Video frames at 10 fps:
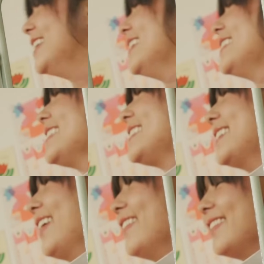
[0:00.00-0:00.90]
This is
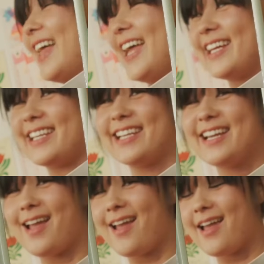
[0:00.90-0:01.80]
so like
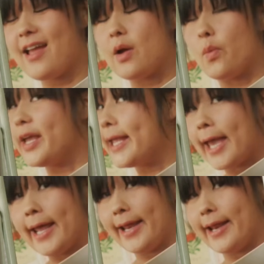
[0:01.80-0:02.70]
We
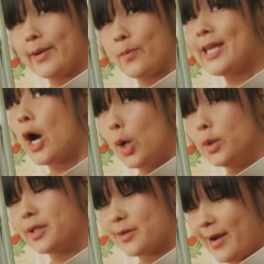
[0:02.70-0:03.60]
get it. We
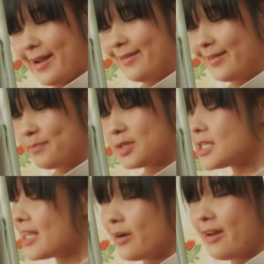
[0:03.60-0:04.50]
hold the crayon. But
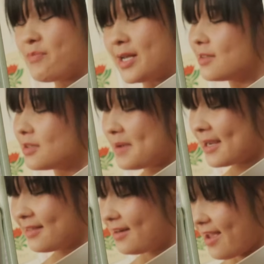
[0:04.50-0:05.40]
did they not have pencils
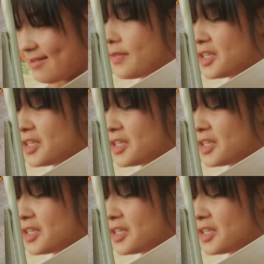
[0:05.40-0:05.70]
back in the day?